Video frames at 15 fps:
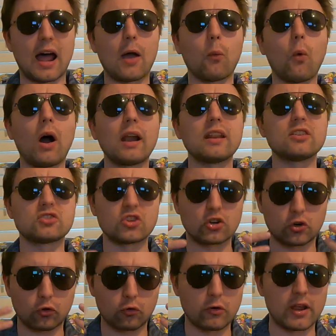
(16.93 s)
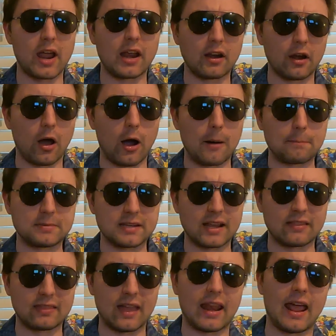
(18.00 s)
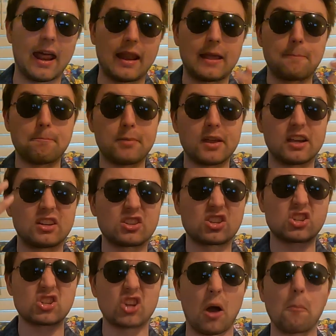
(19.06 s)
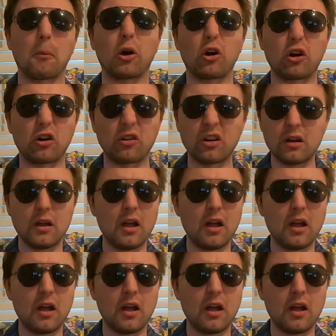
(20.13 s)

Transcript: I wanted to create an update that had a big summer